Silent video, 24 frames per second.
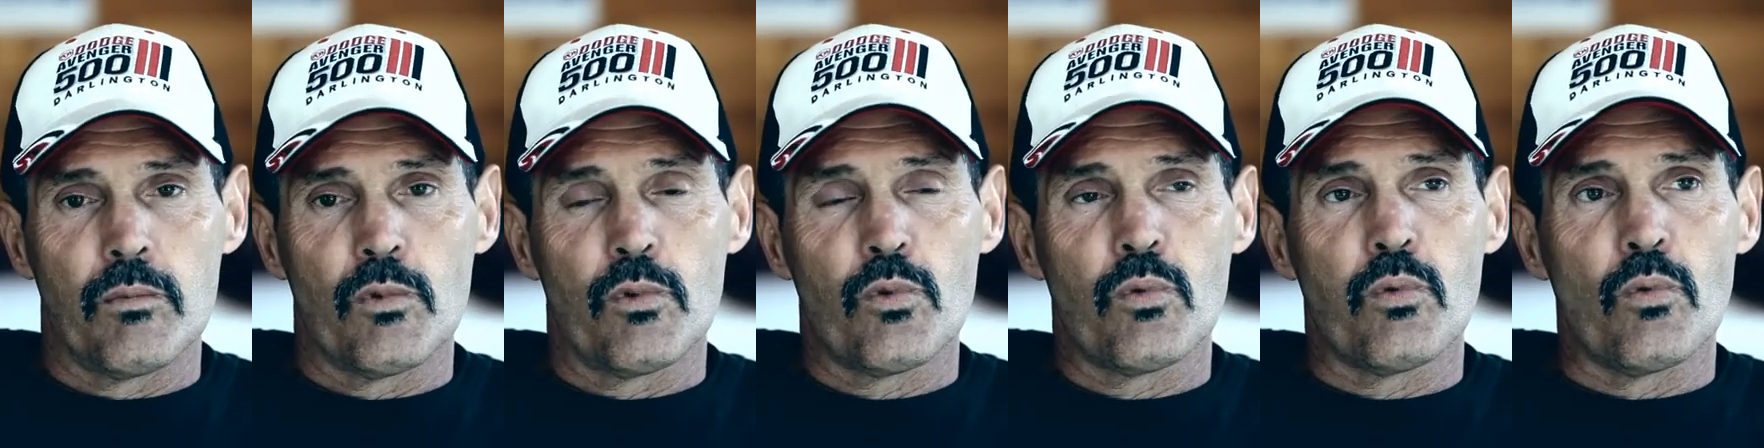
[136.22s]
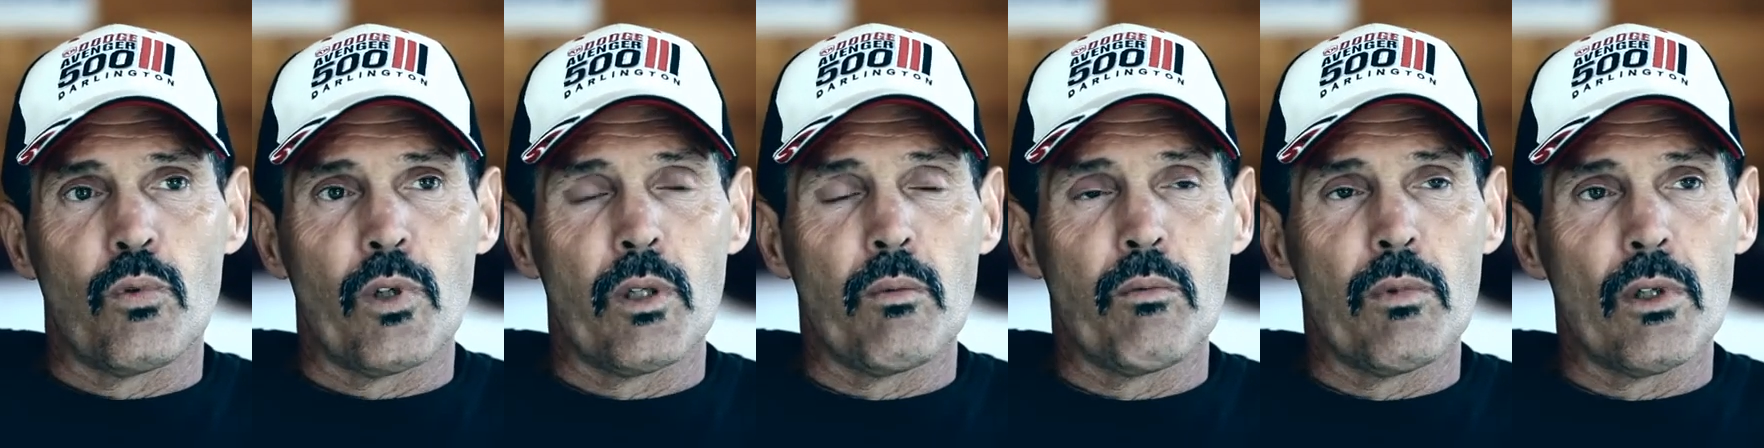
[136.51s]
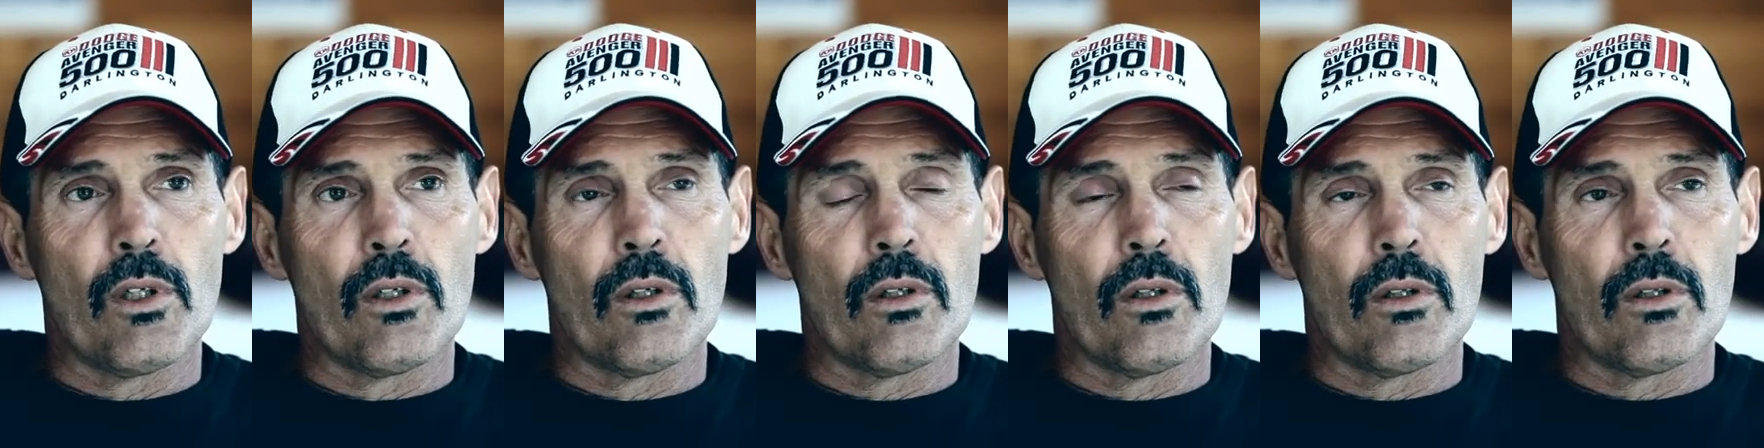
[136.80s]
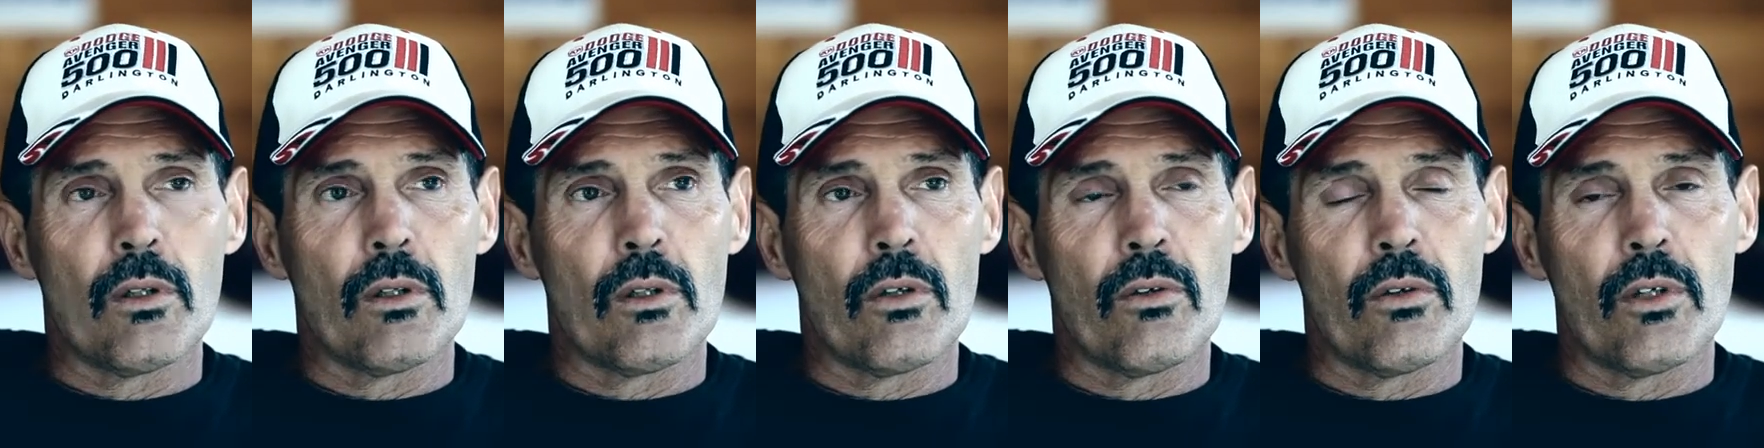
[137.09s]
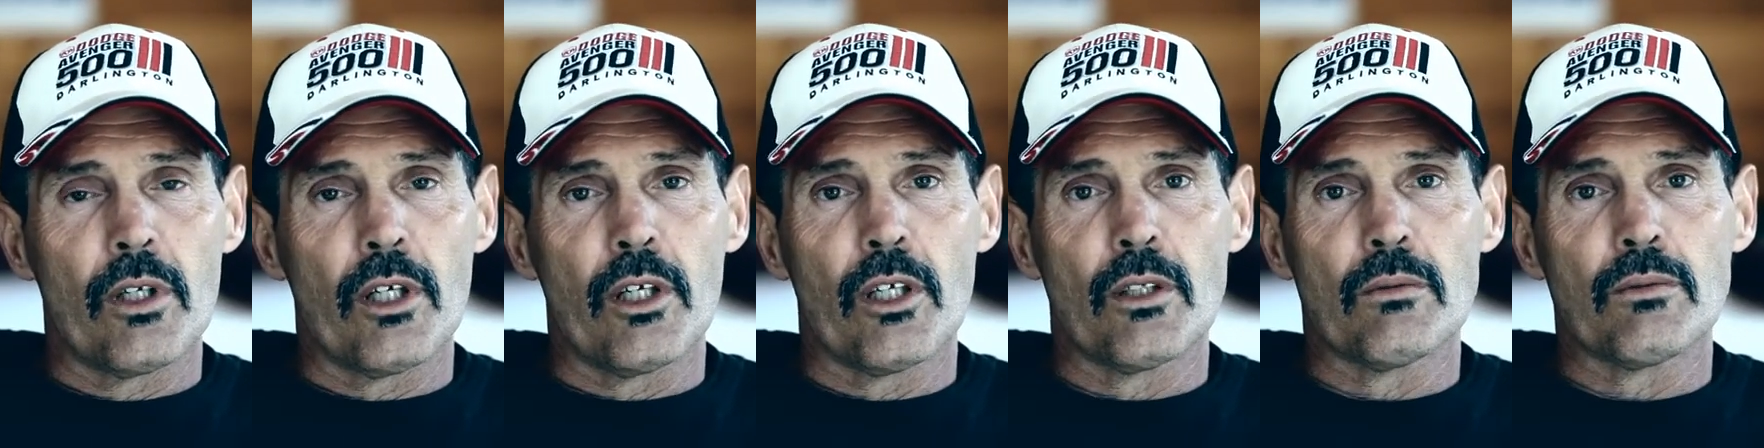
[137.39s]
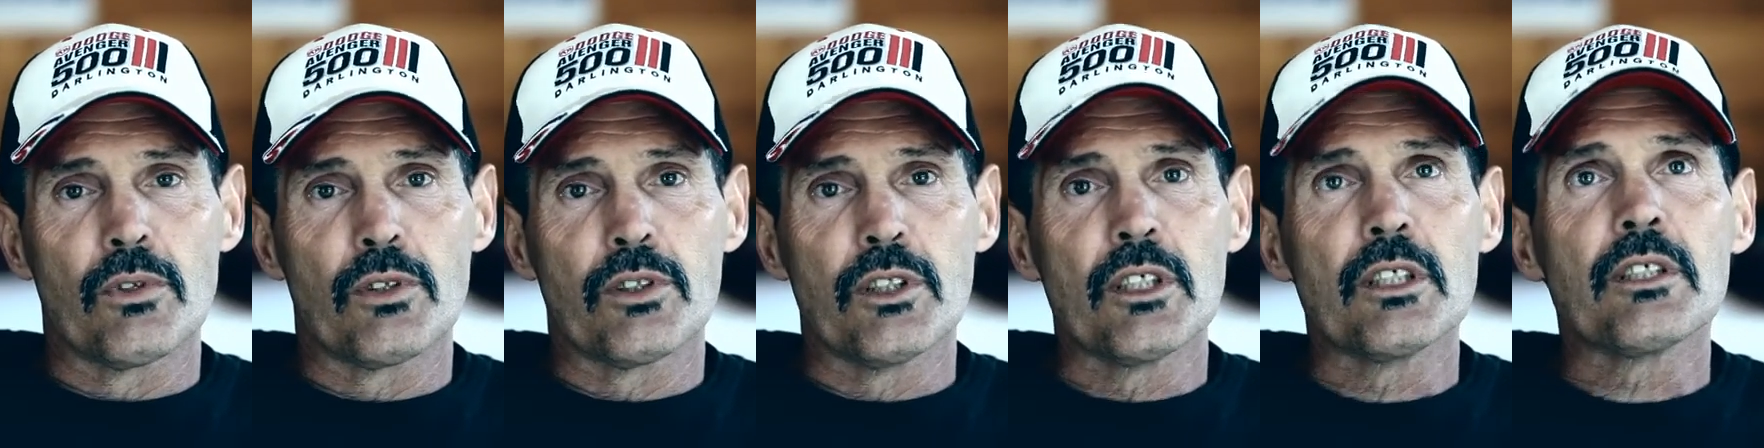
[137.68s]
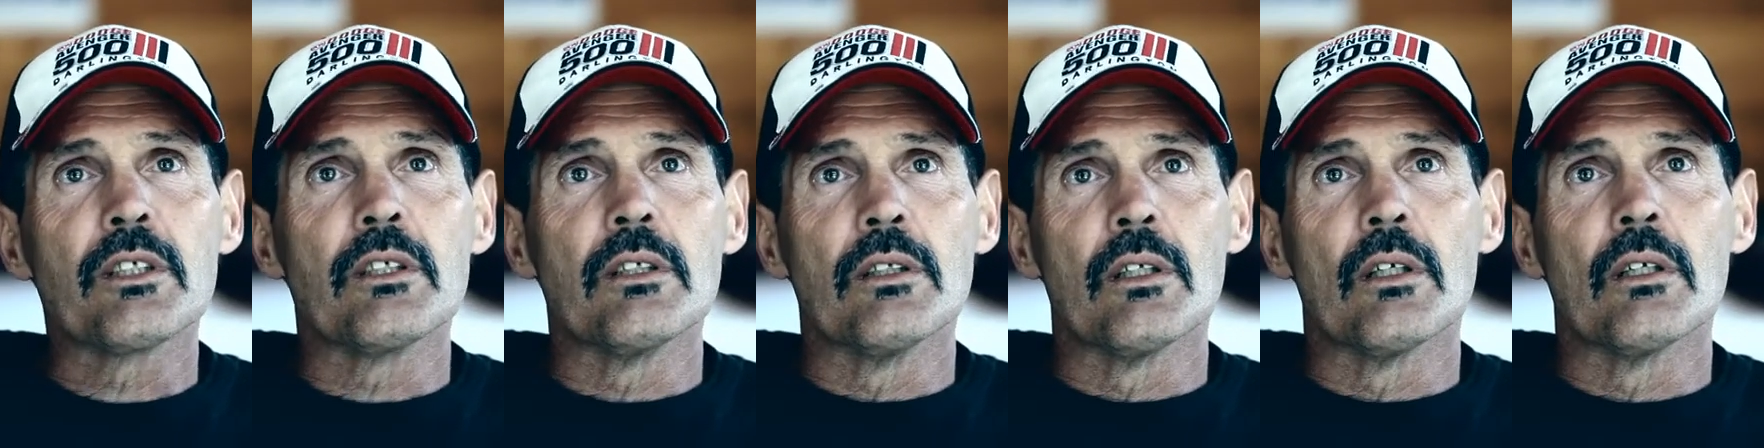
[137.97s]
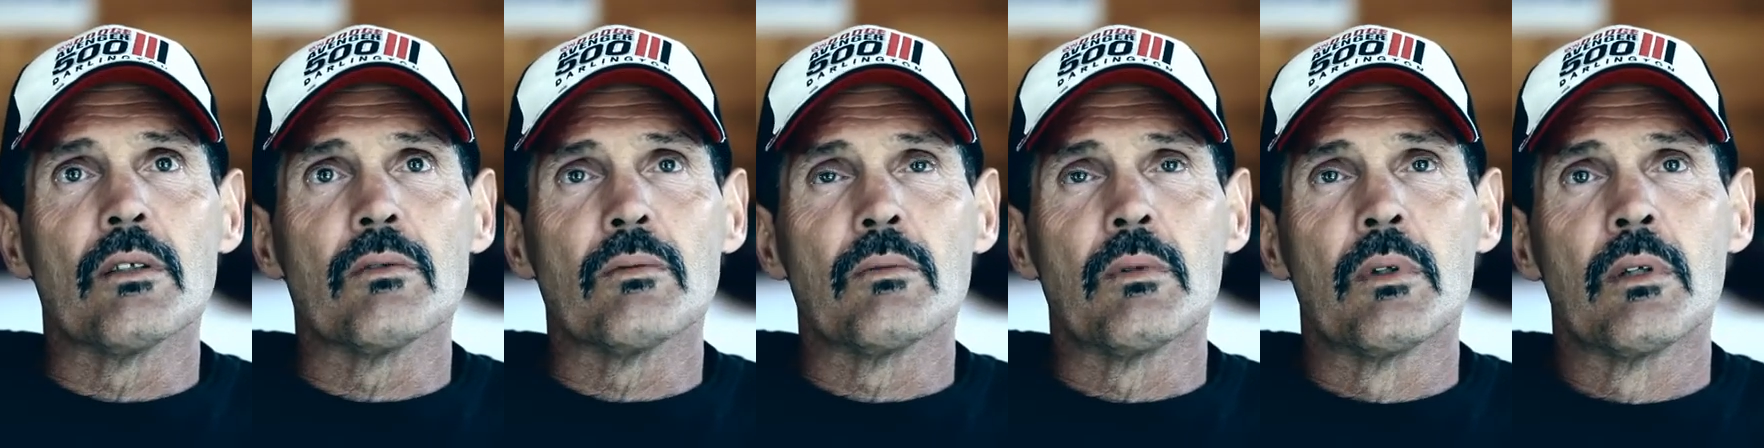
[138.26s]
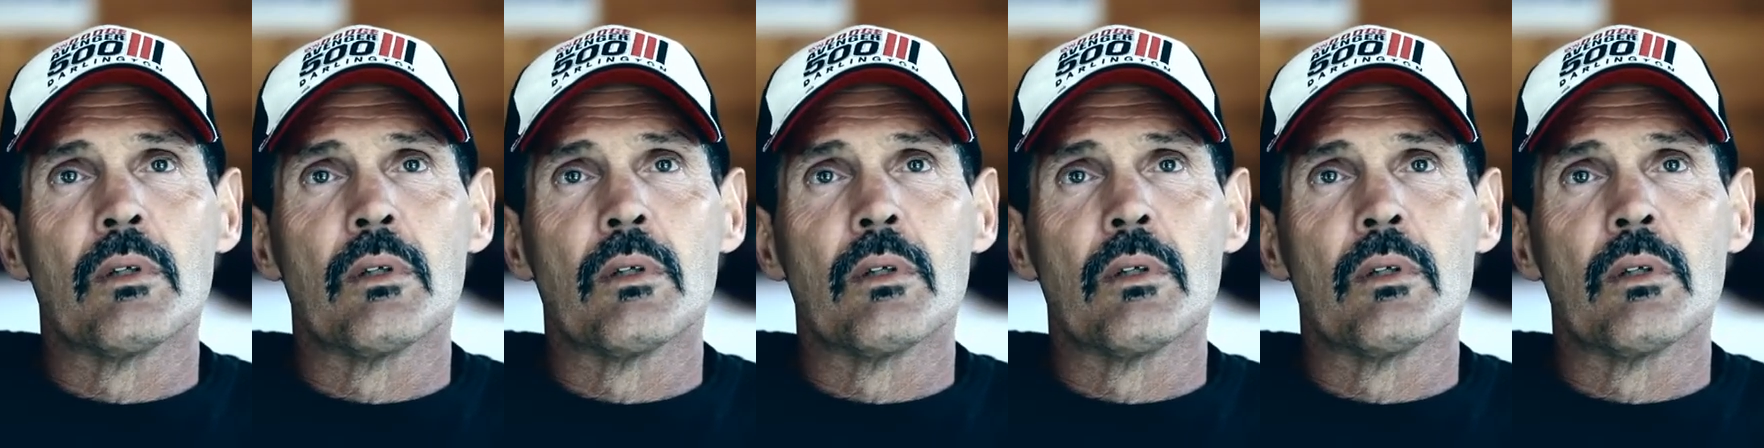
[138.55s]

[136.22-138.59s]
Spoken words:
20 milligrams, 60 of them.